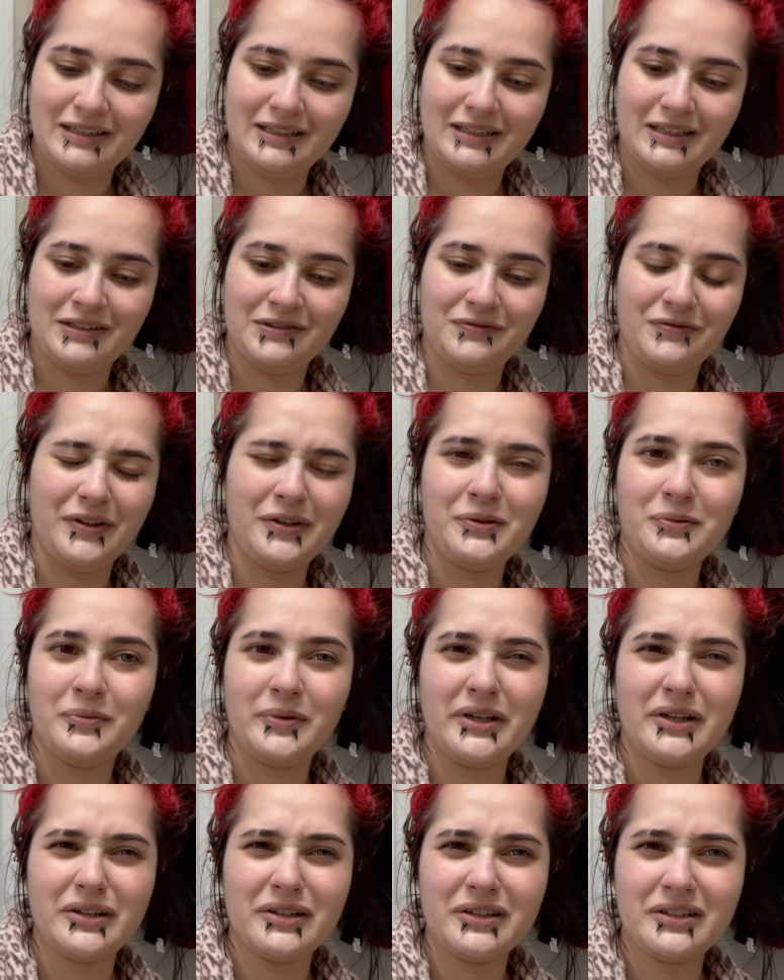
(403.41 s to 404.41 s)
It felt
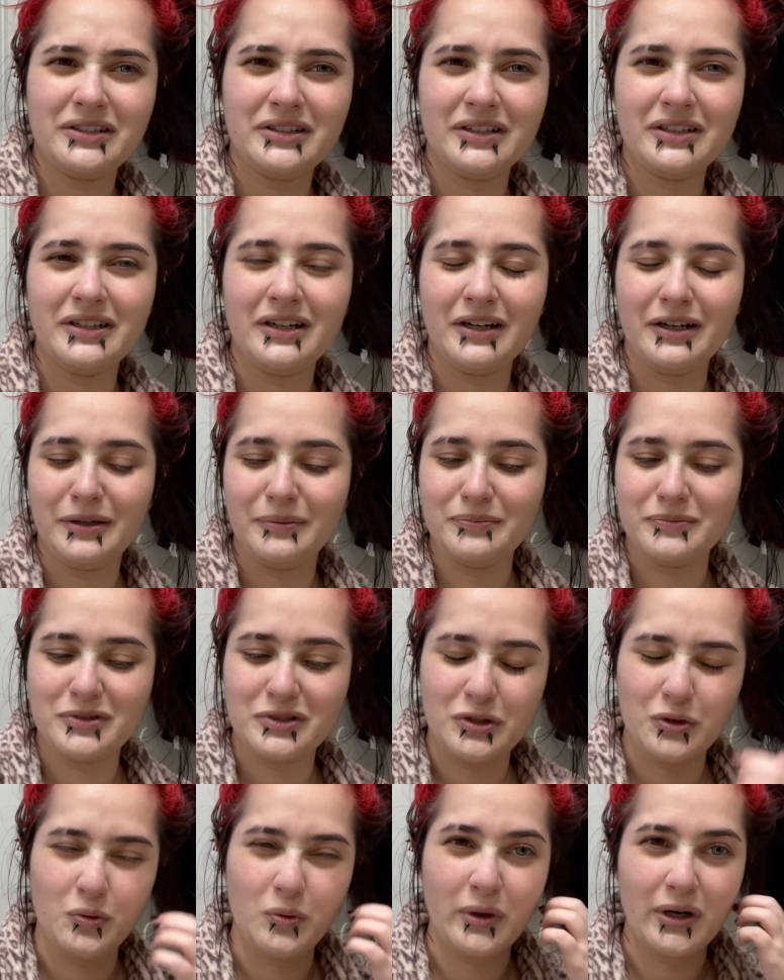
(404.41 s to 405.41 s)
weird
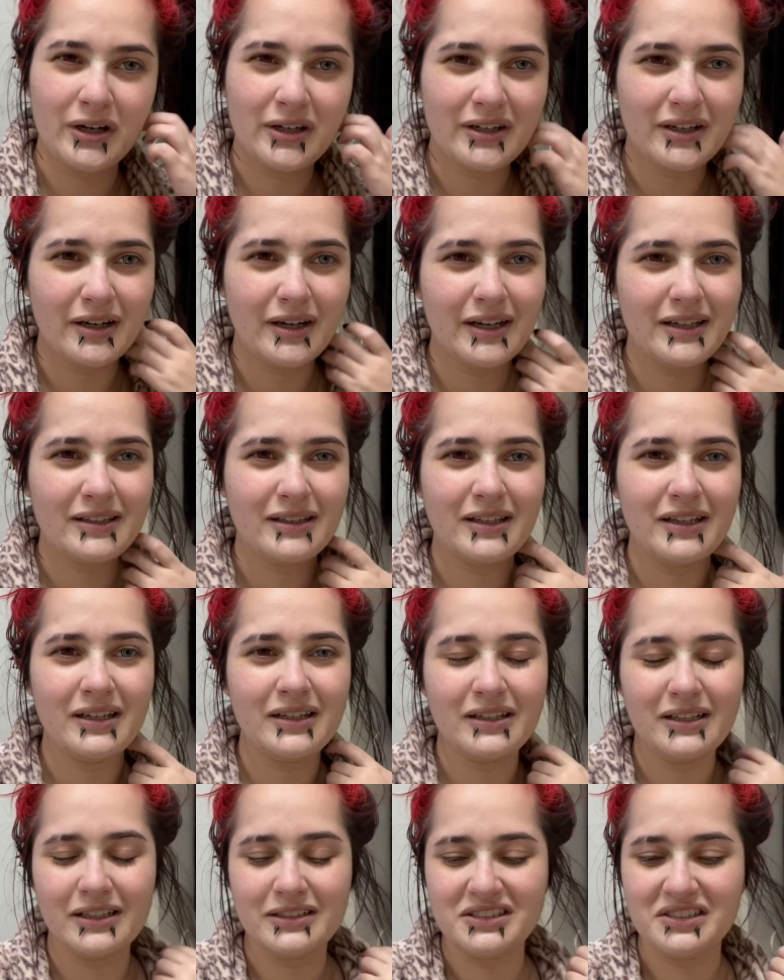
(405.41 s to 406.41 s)
to work, I
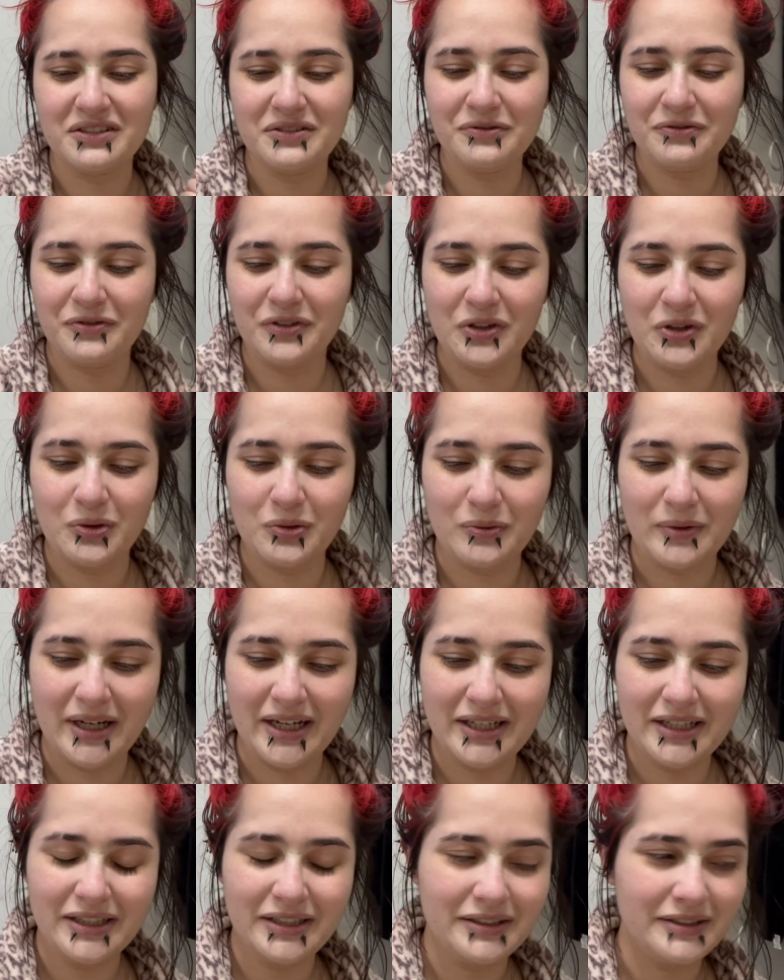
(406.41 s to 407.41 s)
think. It didn't feel
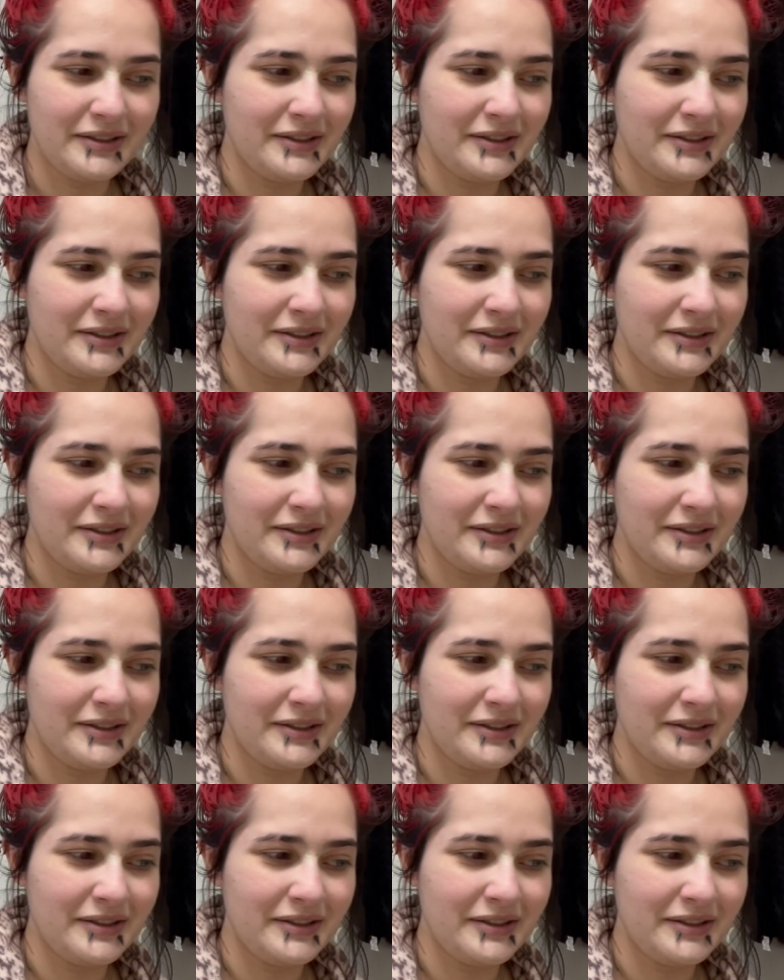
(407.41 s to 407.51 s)
right.